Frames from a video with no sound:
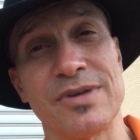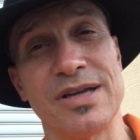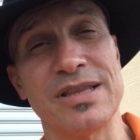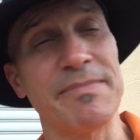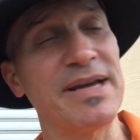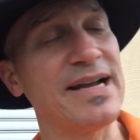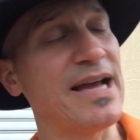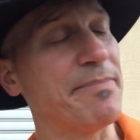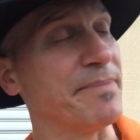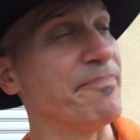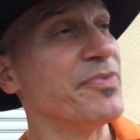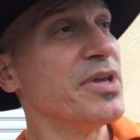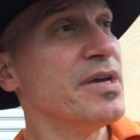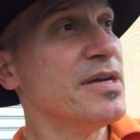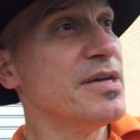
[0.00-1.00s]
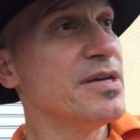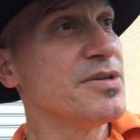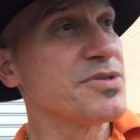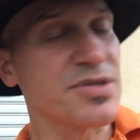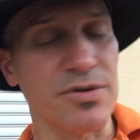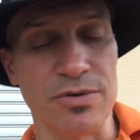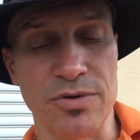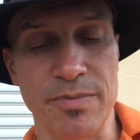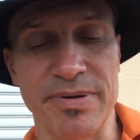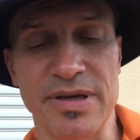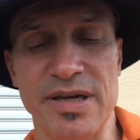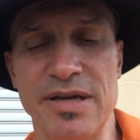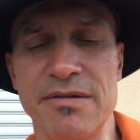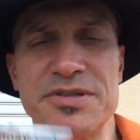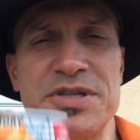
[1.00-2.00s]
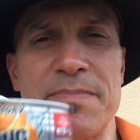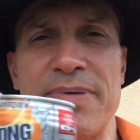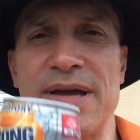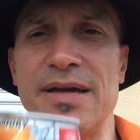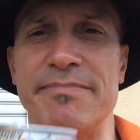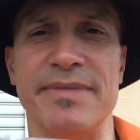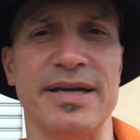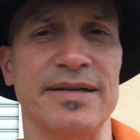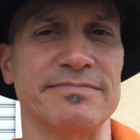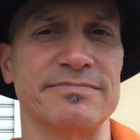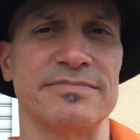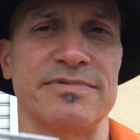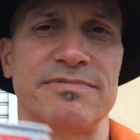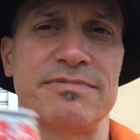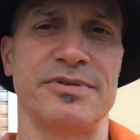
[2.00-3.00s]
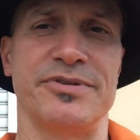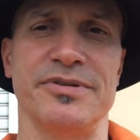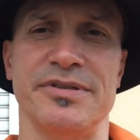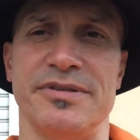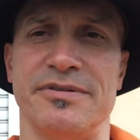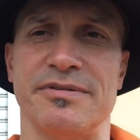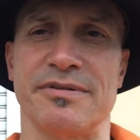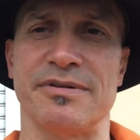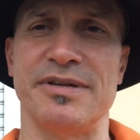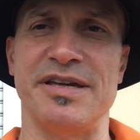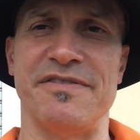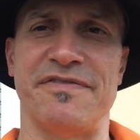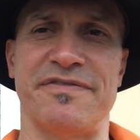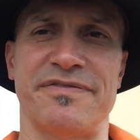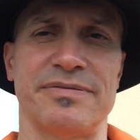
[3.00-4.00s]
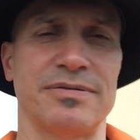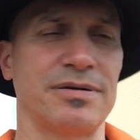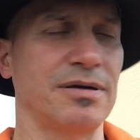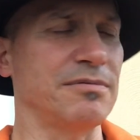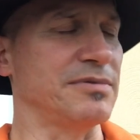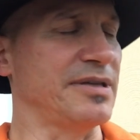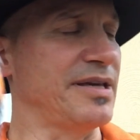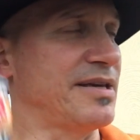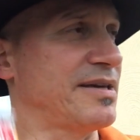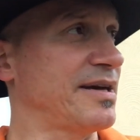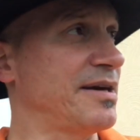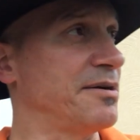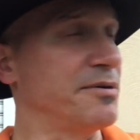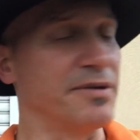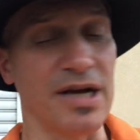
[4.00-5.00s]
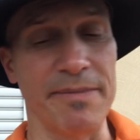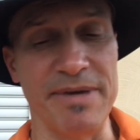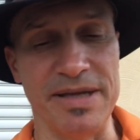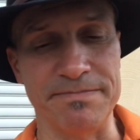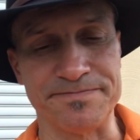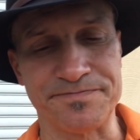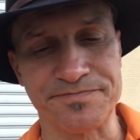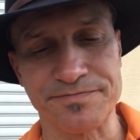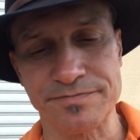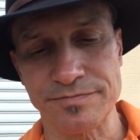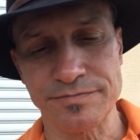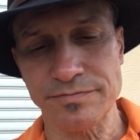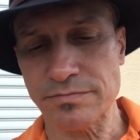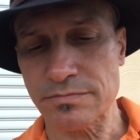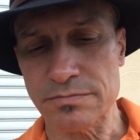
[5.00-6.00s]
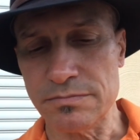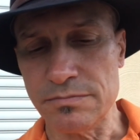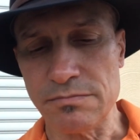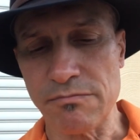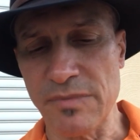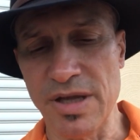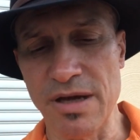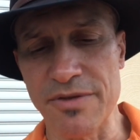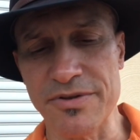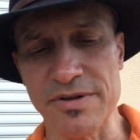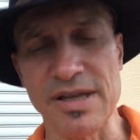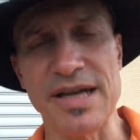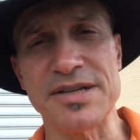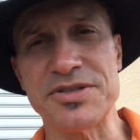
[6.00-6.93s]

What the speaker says: Right, they made it happen. So, but here in Japan, man, good grief. Holy cow. I mean, you know, there are a lot of